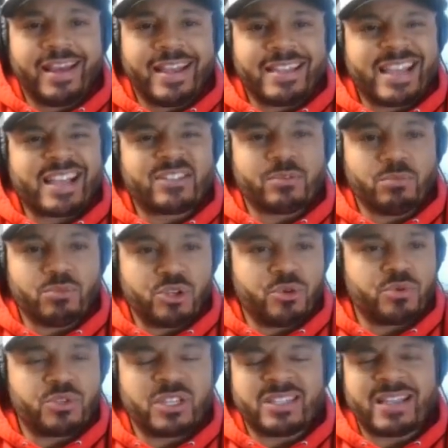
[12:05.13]
He's got some
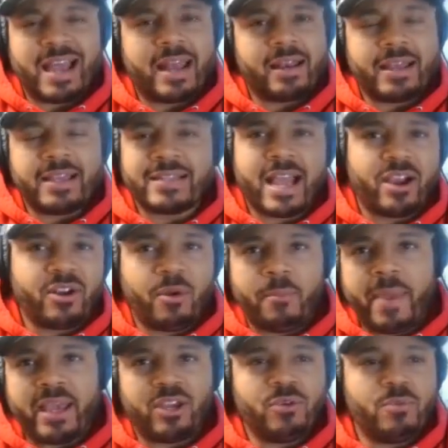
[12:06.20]
juice. He's not going to
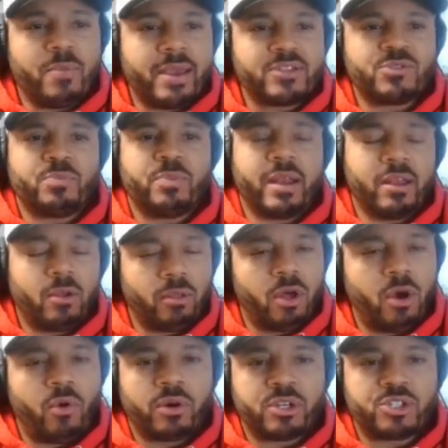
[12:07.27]
make you miss, but he'll
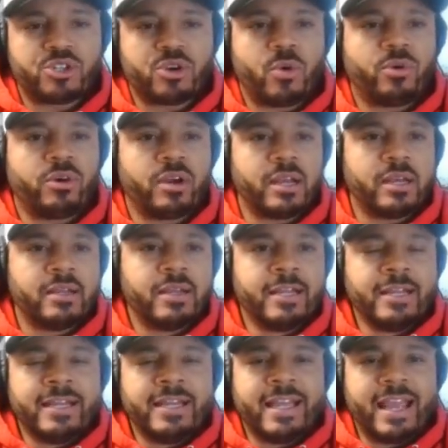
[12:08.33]
lower his shoulder
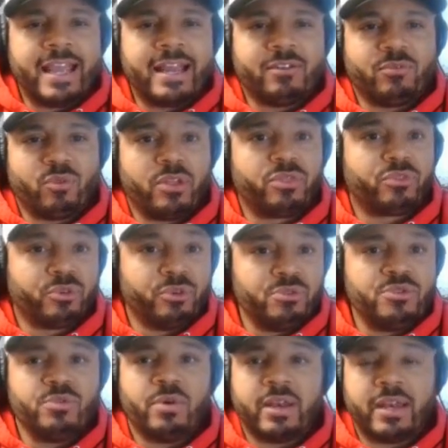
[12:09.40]
and run through
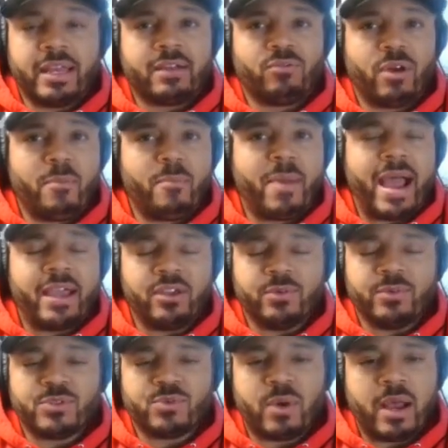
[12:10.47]
you, and he can run by
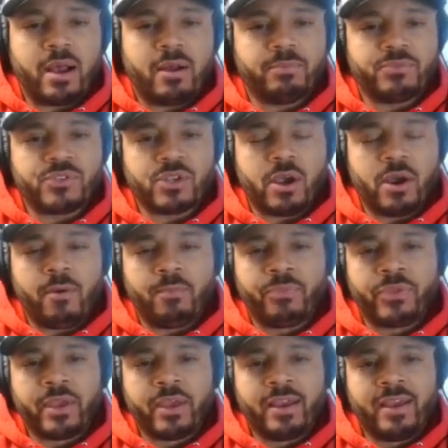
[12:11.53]
you as well. So
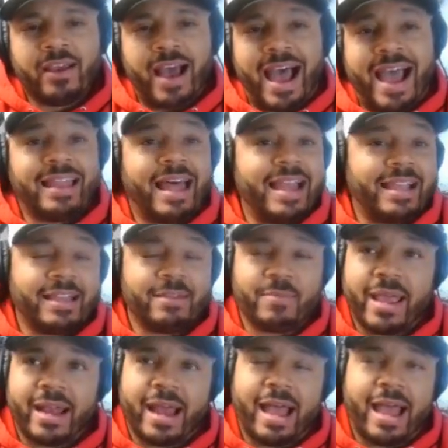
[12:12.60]
I like it,
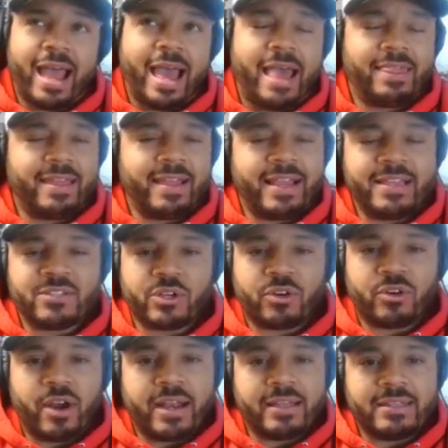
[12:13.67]
man. I think he's a
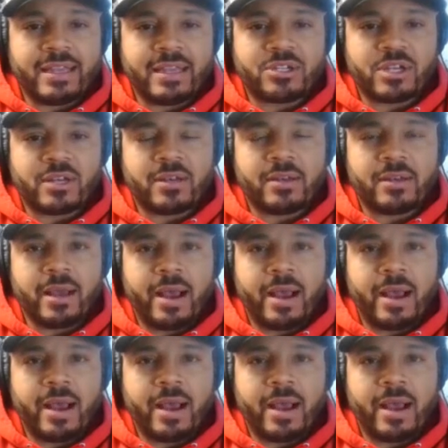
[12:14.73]
great addition.